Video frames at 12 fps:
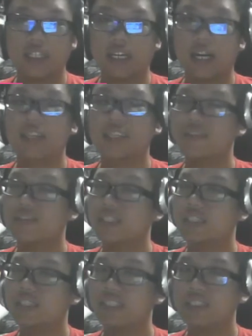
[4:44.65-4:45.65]
I'll give
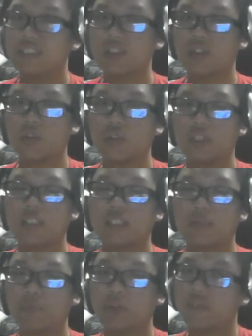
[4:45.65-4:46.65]
it this though, it's a
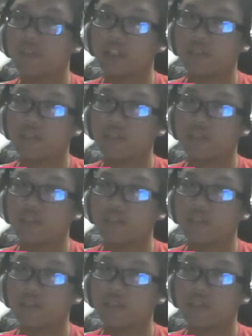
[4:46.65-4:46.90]
perfect